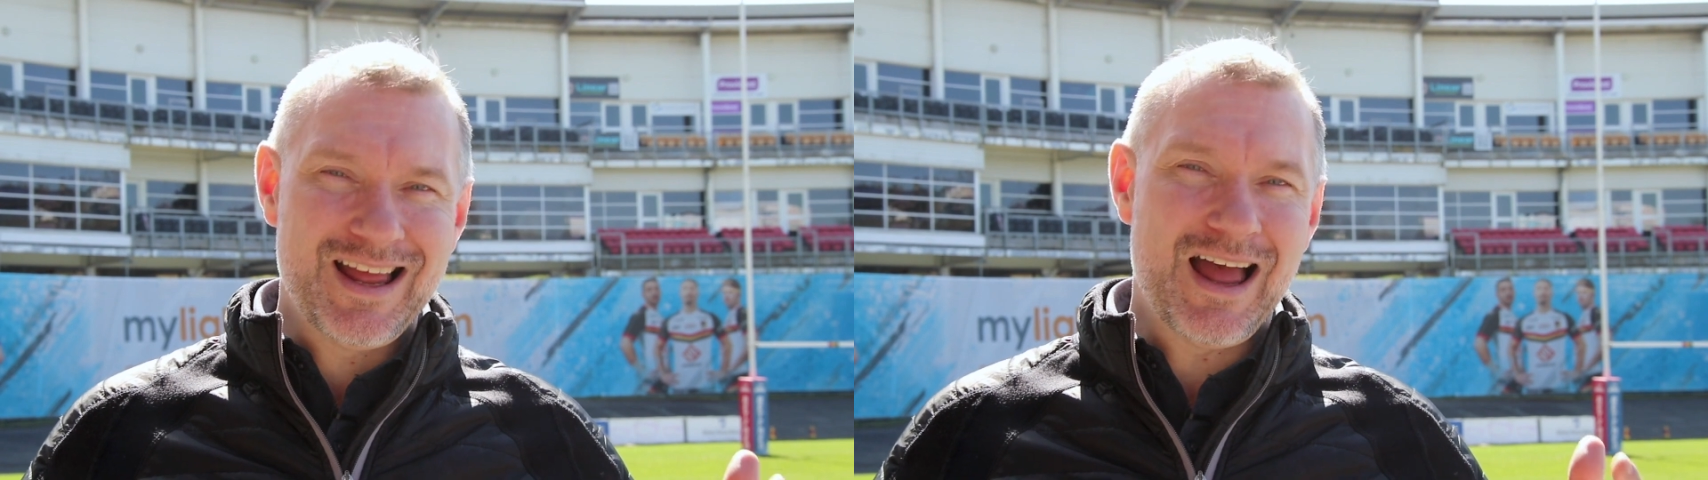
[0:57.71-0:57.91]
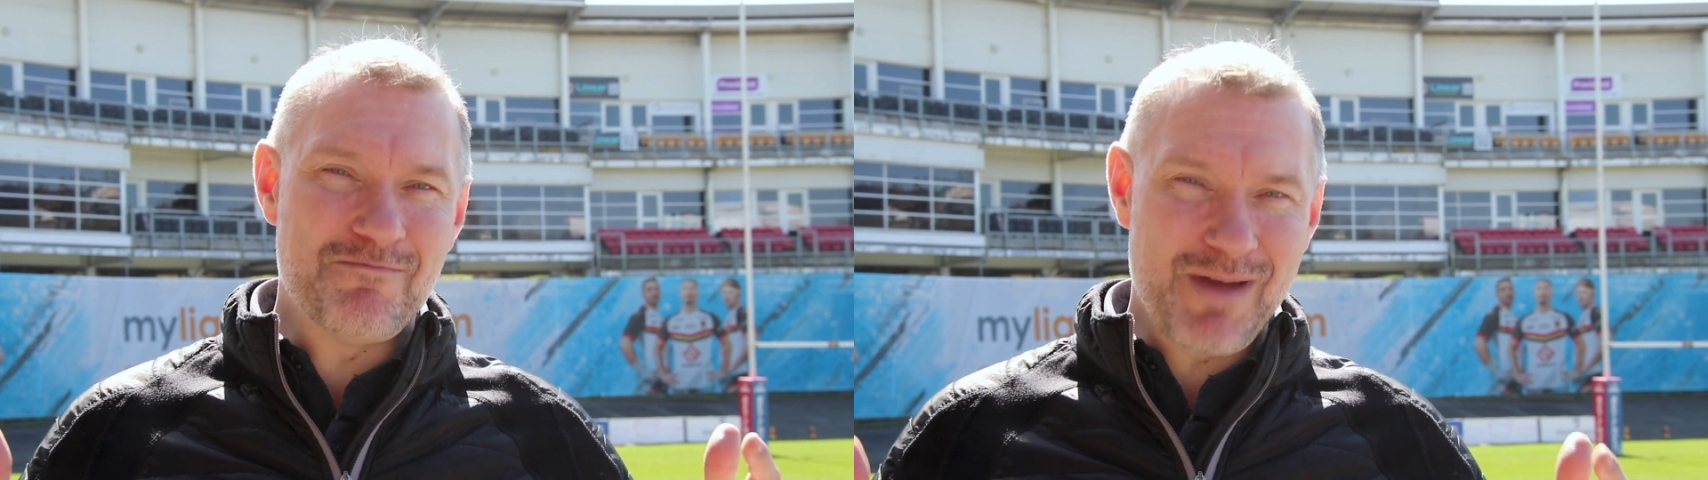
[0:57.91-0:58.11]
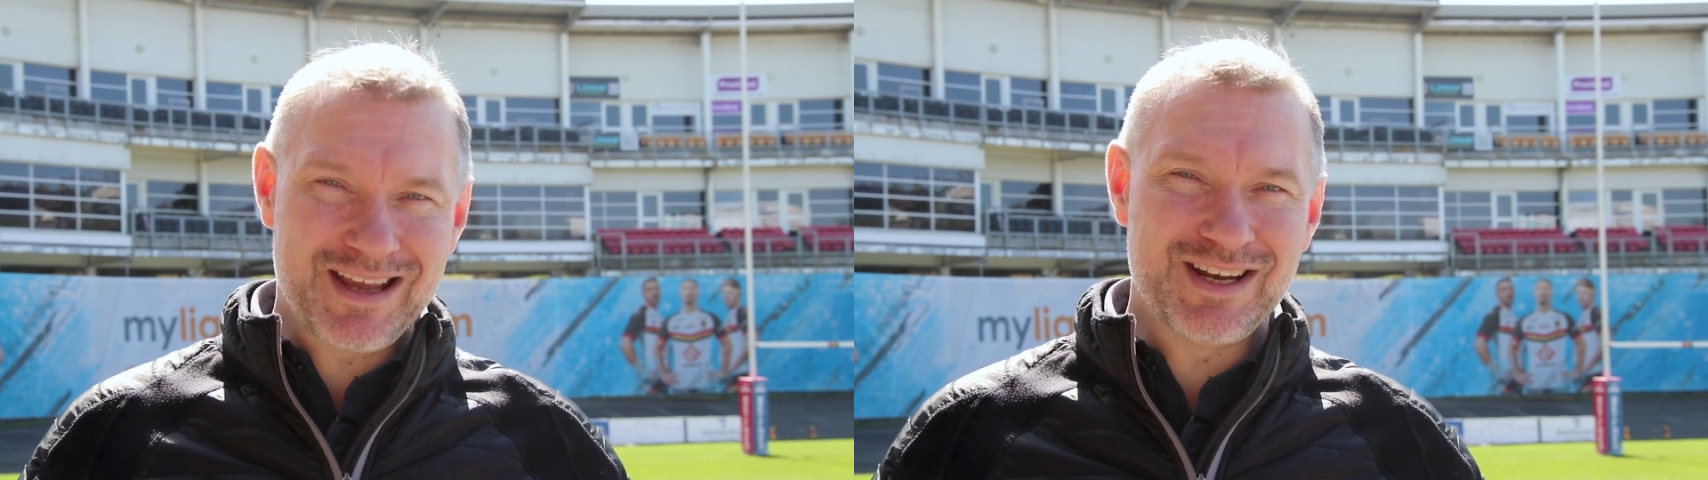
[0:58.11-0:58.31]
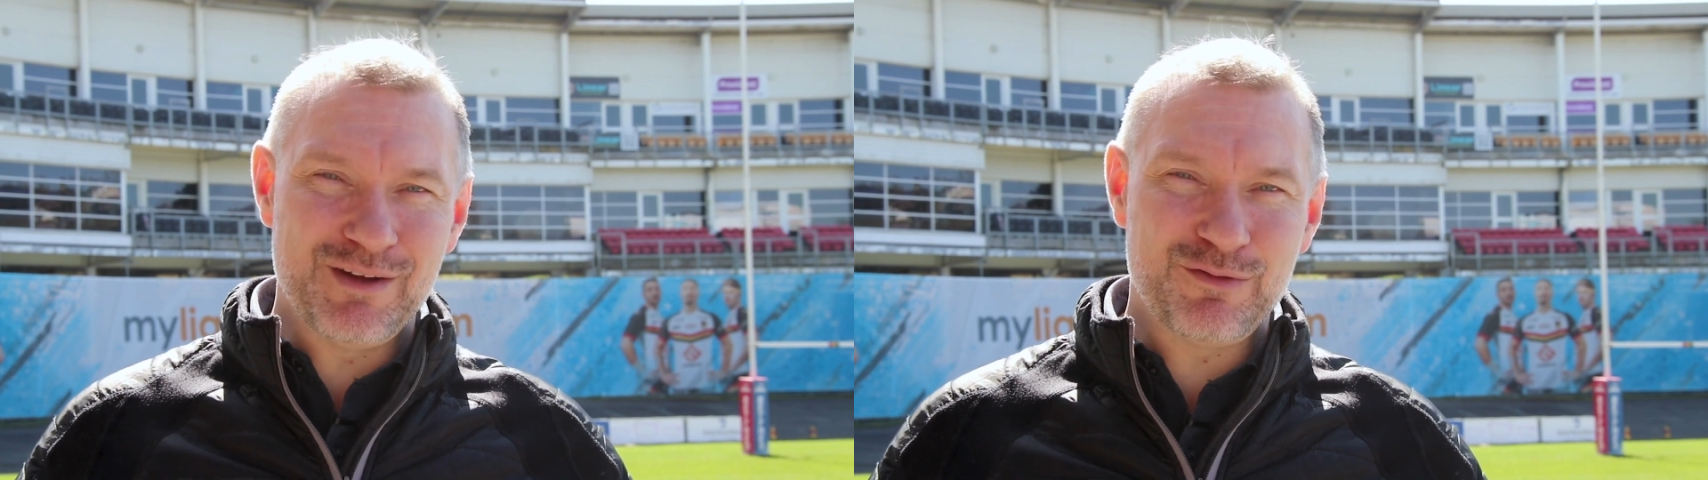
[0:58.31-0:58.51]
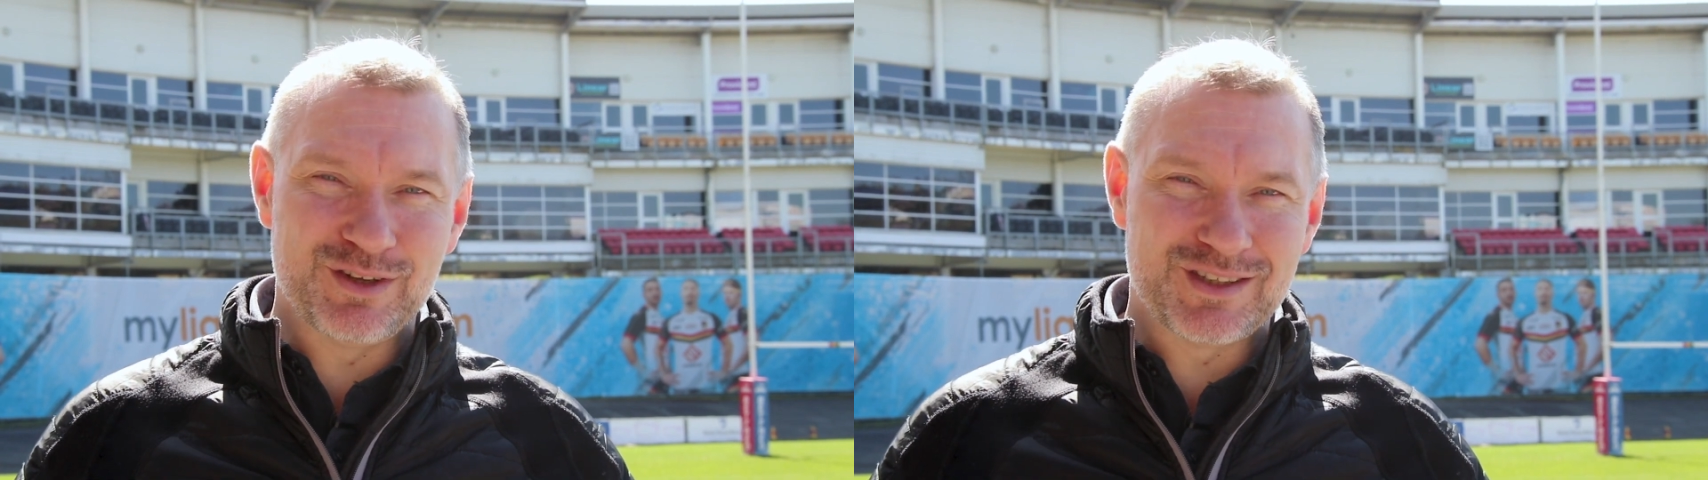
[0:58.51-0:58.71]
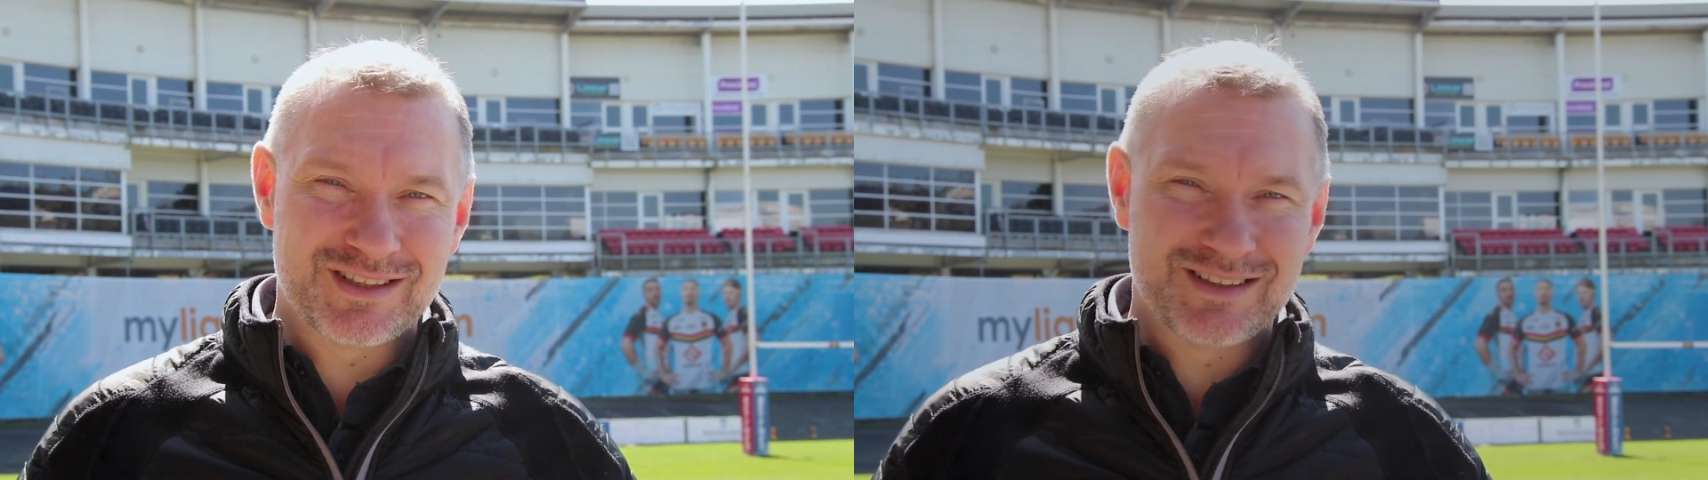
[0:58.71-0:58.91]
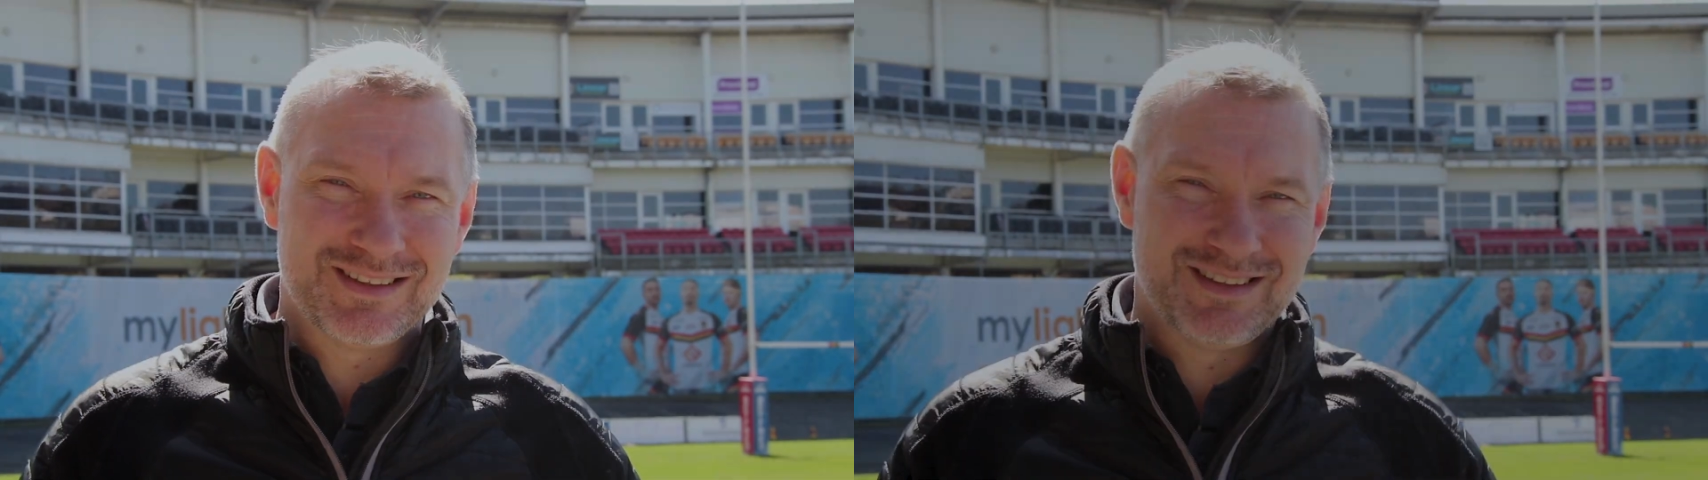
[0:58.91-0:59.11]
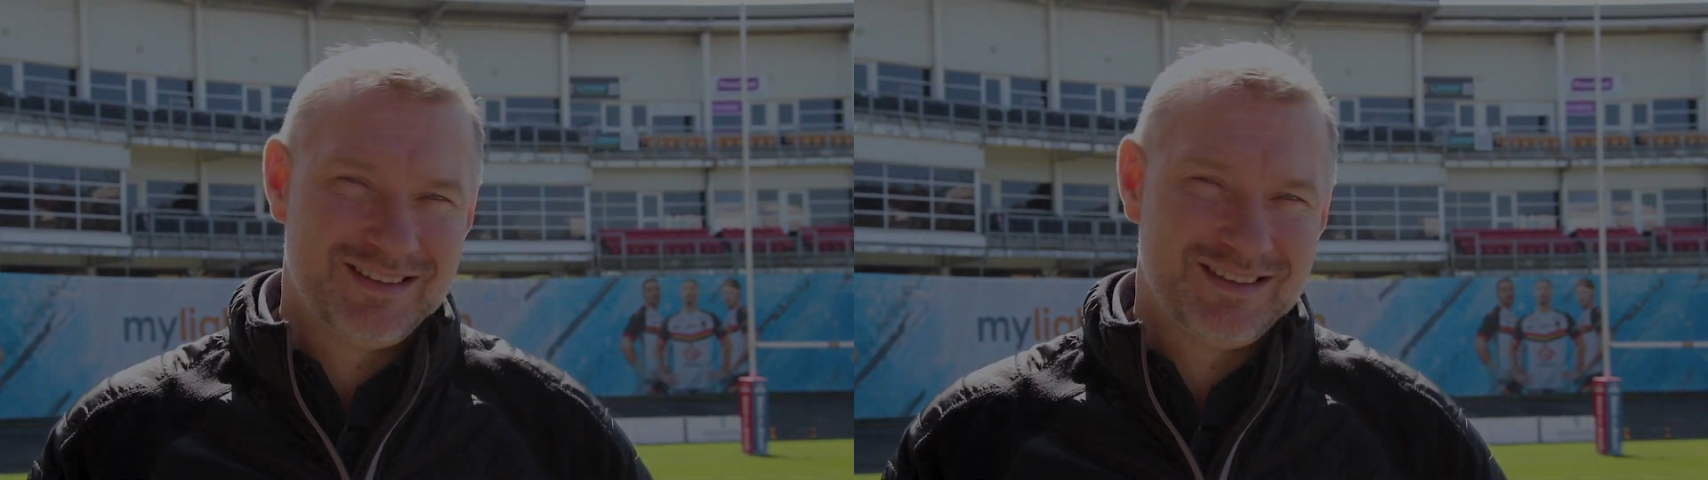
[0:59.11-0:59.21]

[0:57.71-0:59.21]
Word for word: and make a difference.